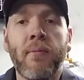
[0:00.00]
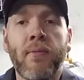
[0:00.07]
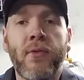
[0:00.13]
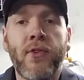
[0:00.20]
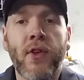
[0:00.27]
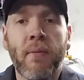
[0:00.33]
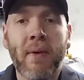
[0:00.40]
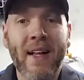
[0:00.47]

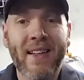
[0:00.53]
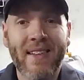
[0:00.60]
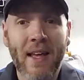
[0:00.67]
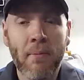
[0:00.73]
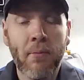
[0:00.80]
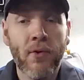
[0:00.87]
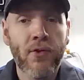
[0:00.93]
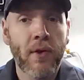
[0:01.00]
some
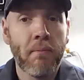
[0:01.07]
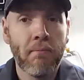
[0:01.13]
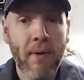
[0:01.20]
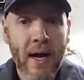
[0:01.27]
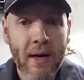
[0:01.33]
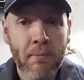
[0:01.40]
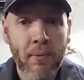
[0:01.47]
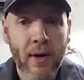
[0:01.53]
examples of
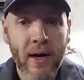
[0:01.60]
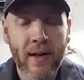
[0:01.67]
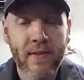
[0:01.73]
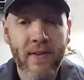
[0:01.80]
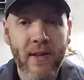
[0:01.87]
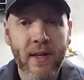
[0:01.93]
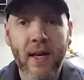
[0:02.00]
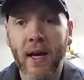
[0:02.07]
my
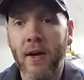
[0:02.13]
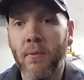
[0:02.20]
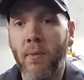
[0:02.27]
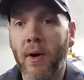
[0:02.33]
pricing and